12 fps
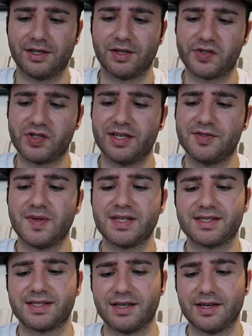It looks like it's been
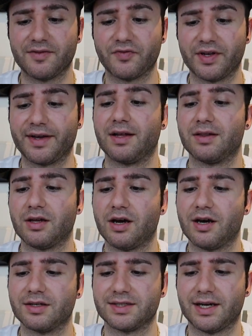sitting for like a
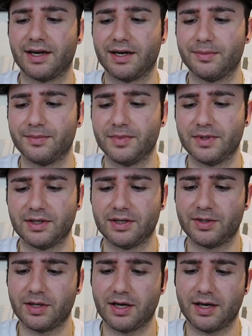long time
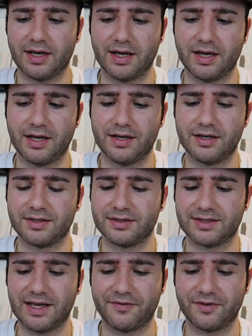and
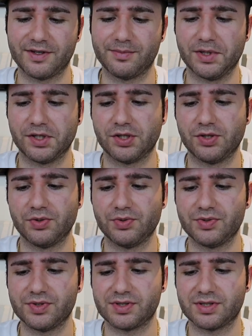definitely been
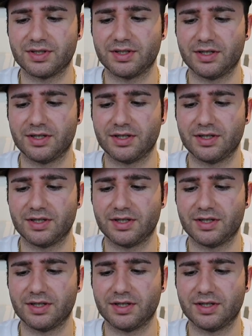used.